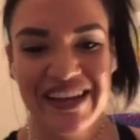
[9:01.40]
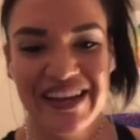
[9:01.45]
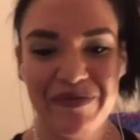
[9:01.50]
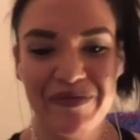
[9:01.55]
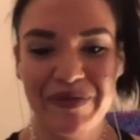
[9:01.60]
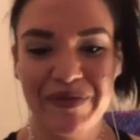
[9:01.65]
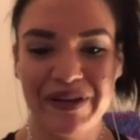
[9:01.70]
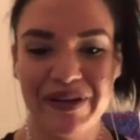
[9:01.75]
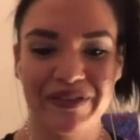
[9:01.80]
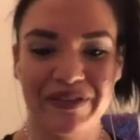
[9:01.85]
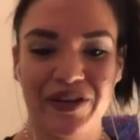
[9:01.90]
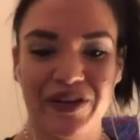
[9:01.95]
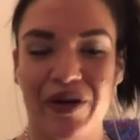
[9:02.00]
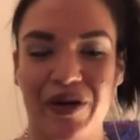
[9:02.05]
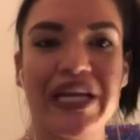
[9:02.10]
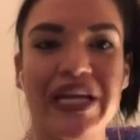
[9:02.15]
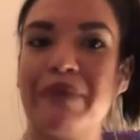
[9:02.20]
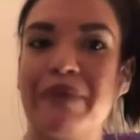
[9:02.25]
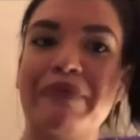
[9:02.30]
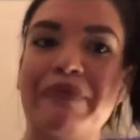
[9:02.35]
know, but
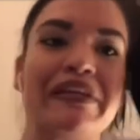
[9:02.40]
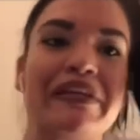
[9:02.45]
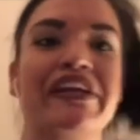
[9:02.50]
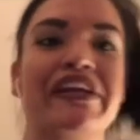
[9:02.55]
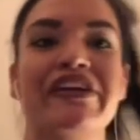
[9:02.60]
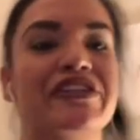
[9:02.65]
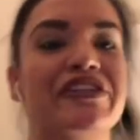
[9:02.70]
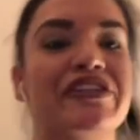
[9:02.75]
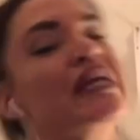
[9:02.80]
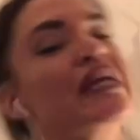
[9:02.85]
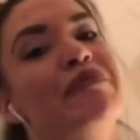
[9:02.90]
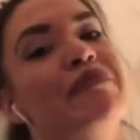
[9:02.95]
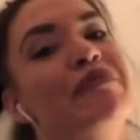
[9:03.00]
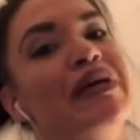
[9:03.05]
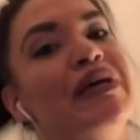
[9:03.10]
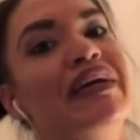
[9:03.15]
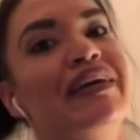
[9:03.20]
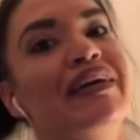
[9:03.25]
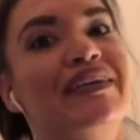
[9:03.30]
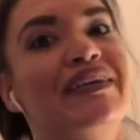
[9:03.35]
growing up in
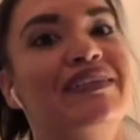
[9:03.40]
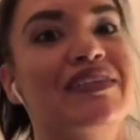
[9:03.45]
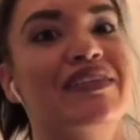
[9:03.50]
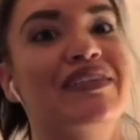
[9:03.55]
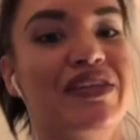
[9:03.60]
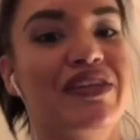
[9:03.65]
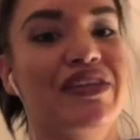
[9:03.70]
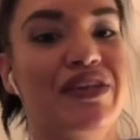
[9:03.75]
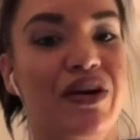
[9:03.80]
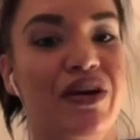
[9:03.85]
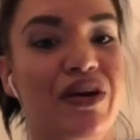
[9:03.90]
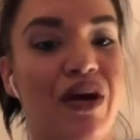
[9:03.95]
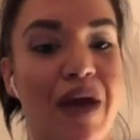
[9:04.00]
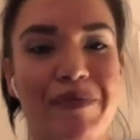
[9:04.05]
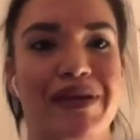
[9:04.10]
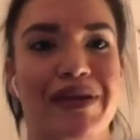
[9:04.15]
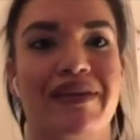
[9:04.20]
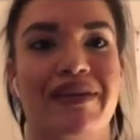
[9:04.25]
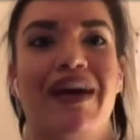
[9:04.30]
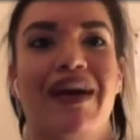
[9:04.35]
entertainment and, you know, I
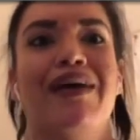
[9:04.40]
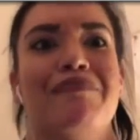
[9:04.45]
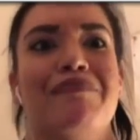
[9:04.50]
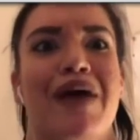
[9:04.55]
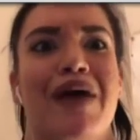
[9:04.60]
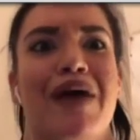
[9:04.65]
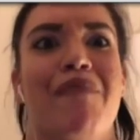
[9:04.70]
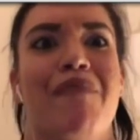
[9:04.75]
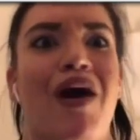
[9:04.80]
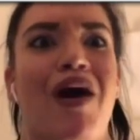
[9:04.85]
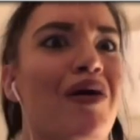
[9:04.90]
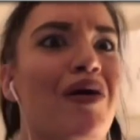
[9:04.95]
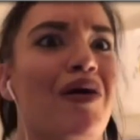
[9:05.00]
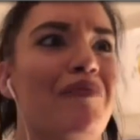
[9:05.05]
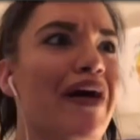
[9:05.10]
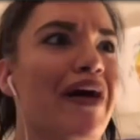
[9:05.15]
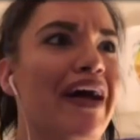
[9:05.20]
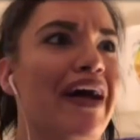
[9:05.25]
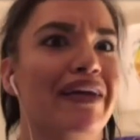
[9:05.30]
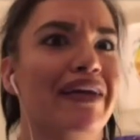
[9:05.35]
mean, God, my mom
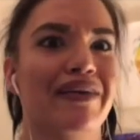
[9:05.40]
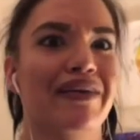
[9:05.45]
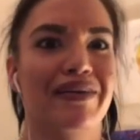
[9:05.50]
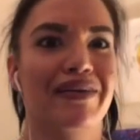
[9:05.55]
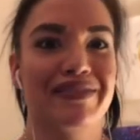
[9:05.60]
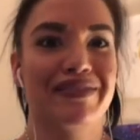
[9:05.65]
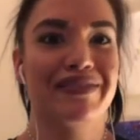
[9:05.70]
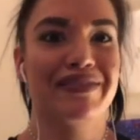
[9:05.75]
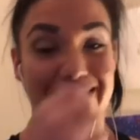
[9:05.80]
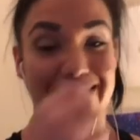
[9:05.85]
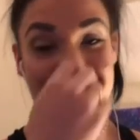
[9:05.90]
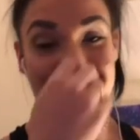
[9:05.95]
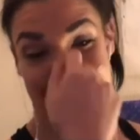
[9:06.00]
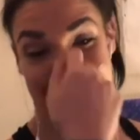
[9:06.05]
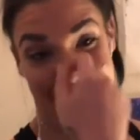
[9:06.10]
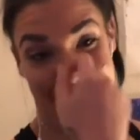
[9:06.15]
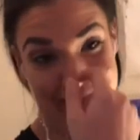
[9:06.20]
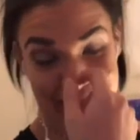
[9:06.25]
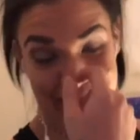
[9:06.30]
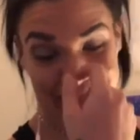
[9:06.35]
had
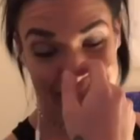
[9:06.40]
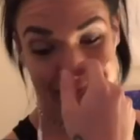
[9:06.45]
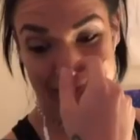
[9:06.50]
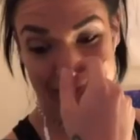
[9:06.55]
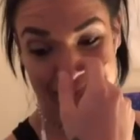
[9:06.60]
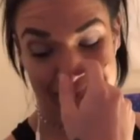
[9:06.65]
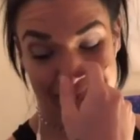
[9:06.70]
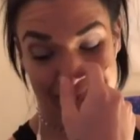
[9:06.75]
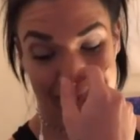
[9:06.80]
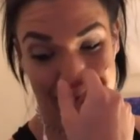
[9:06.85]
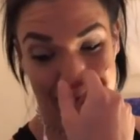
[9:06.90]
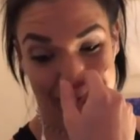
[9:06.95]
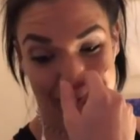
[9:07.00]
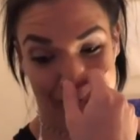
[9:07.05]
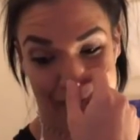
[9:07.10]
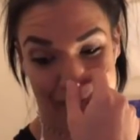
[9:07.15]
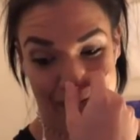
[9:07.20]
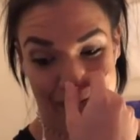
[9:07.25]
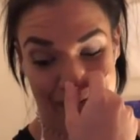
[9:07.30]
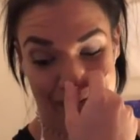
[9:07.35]
these crazy, you
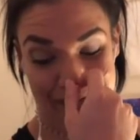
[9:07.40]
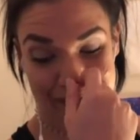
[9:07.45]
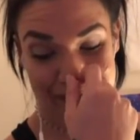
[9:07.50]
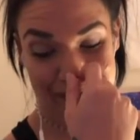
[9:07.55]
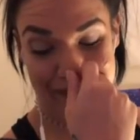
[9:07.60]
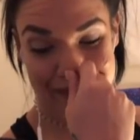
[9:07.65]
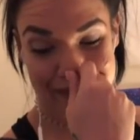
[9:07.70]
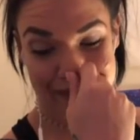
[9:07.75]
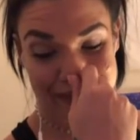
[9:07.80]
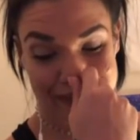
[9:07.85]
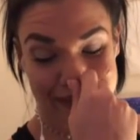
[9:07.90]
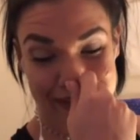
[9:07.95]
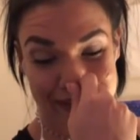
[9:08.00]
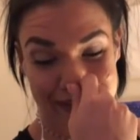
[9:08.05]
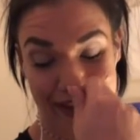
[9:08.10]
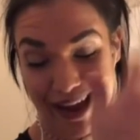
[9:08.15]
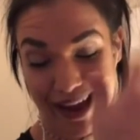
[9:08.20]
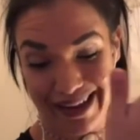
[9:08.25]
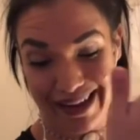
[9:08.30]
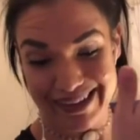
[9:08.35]
know,
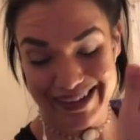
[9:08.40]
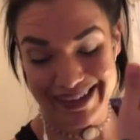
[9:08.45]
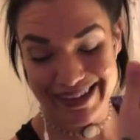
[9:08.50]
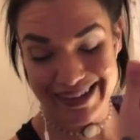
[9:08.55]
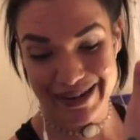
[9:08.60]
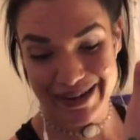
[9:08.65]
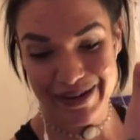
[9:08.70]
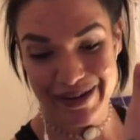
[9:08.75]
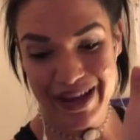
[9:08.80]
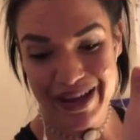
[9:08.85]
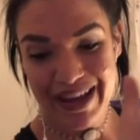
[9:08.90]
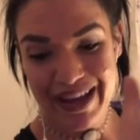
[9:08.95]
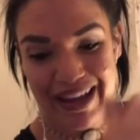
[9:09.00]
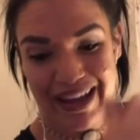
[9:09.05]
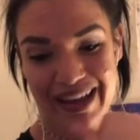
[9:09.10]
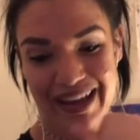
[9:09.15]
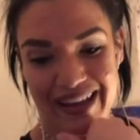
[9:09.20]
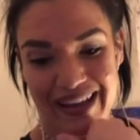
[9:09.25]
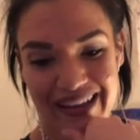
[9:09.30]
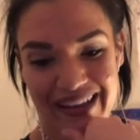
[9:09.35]
you know,
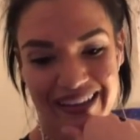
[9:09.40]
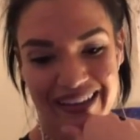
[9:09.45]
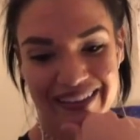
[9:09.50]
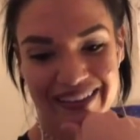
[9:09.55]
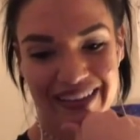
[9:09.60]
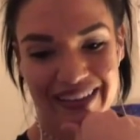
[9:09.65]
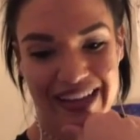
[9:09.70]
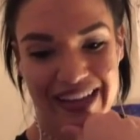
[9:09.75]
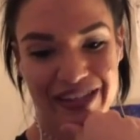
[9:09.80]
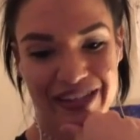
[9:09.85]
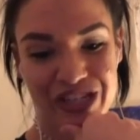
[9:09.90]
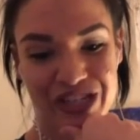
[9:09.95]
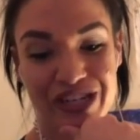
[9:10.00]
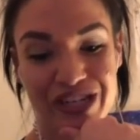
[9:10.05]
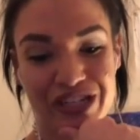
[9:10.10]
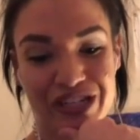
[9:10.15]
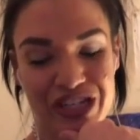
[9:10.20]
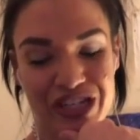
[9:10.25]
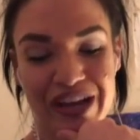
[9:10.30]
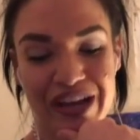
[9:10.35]
like
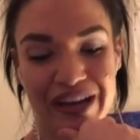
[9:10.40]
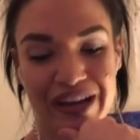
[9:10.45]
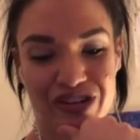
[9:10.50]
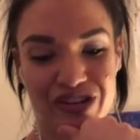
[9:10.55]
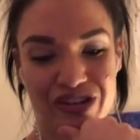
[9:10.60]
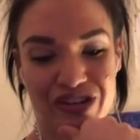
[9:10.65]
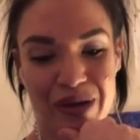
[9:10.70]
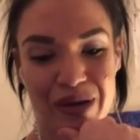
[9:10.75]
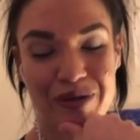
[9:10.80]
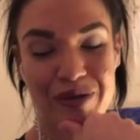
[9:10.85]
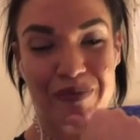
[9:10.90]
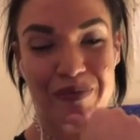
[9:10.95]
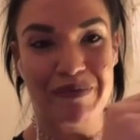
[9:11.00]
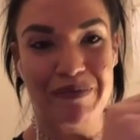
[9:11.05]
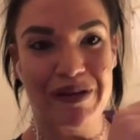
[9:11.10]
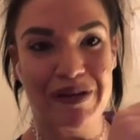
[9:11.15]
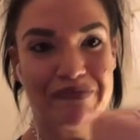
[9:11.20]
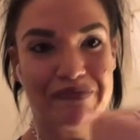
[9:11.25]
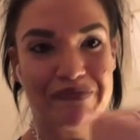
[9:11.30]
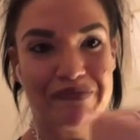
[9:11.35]
she kind of dropped a
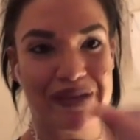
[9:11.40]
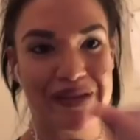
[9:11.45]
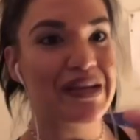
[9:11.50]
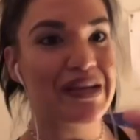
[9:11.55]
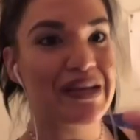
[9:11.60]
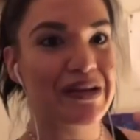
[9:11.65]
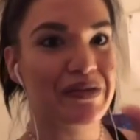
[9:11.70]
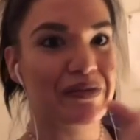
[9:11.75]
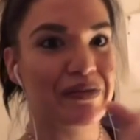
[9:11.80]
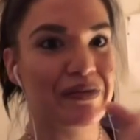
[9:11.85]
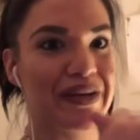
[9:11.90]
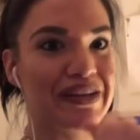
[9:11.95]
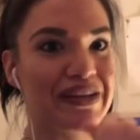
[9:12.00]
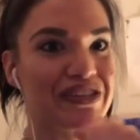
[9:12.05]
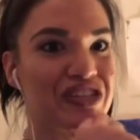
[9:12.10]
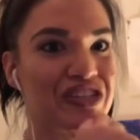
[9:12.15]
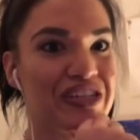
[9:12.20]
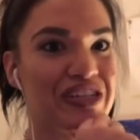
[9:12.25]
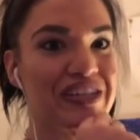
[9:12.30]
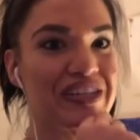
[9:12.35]
bomb on me when
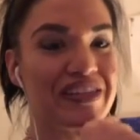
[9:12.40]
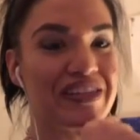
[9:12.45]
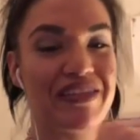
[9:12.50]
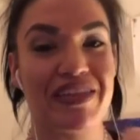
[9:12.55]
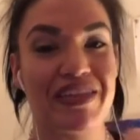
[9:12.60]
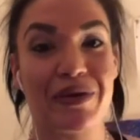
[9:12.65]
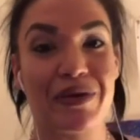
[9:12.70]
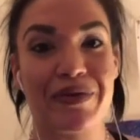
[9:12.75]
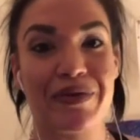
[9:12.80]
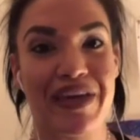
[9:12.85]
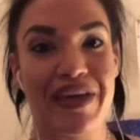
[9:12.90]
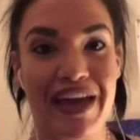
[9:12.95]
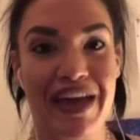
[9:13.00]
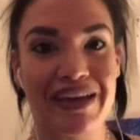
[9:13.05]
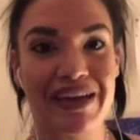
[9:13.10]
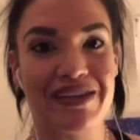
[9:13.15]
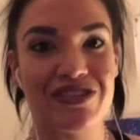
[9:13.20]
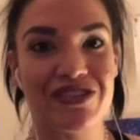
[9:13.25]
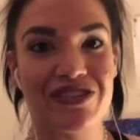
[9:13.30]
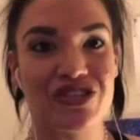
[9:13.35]
she did the thing with
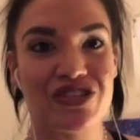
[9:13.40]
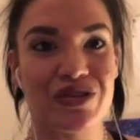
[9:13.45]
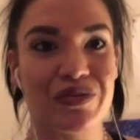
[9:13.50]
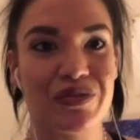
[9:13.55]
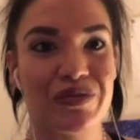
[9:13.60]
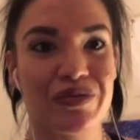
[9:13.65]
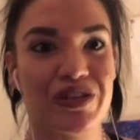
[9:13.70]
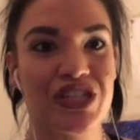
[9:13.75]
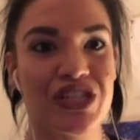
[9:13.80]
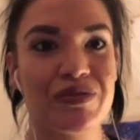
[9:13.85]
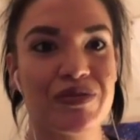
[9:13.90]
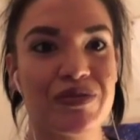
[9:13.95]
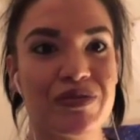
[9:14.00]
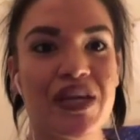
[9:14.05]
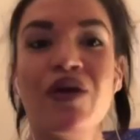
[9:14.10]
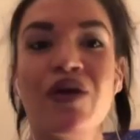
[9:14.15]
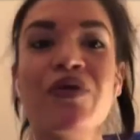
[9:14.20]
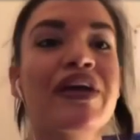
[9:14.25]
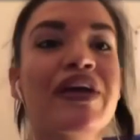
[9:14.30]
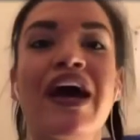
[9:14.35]
Edge where she was like,
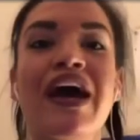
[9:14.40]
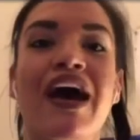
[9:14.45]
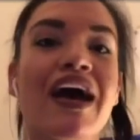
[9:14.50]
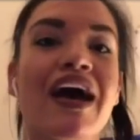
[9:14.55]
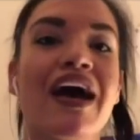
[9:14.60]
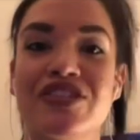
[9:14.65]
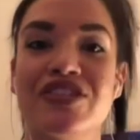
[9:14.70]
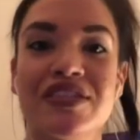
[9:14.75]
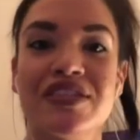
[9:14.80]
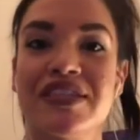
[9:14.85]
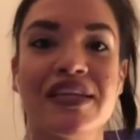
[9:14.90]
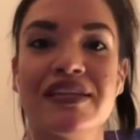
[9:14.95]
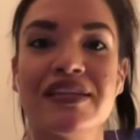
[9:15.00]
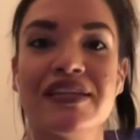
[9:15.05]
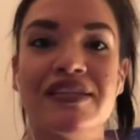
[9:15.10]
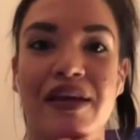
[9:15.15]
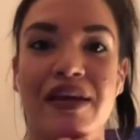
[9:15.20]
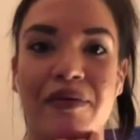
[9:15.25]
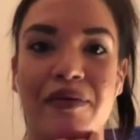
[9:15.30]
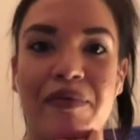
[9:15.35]
oh yeah, I just
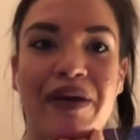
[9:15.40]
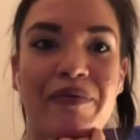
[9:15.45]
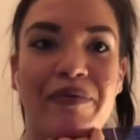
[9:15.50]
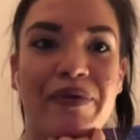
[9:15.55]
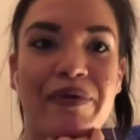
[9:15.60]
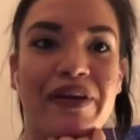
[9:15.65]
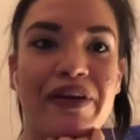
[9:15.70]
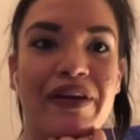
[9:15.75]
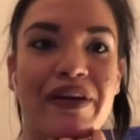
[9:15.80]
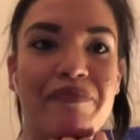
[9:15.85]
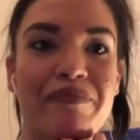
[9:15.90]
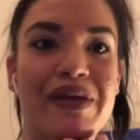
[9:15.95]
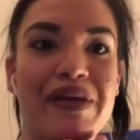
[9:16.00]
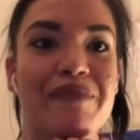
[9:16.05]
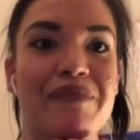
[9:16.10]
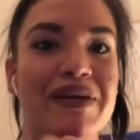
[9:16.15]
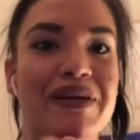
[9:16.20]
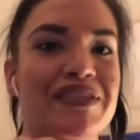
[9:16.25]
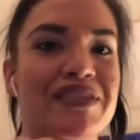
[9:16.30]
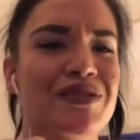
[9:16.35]
kissed him. And me and
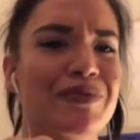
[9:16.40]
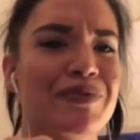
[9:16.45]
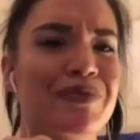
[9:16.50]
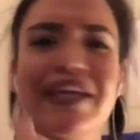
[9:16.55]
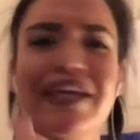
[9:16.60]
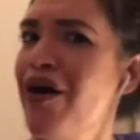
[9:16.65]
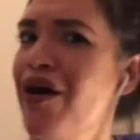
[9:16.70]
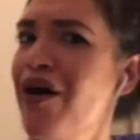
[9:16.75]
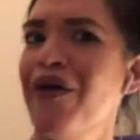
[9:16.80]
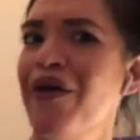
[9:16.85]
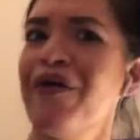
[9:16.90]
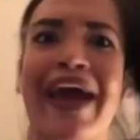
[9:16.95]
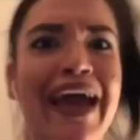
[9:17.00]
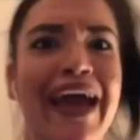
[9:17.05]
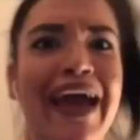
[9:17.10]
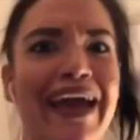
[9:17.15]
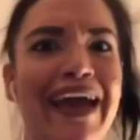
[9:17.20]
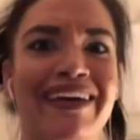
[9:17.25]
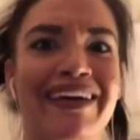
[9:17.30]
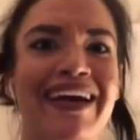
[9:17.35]
my sister were like, oh,
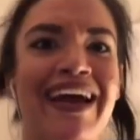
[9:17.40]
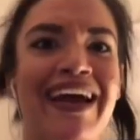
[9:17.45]
okay.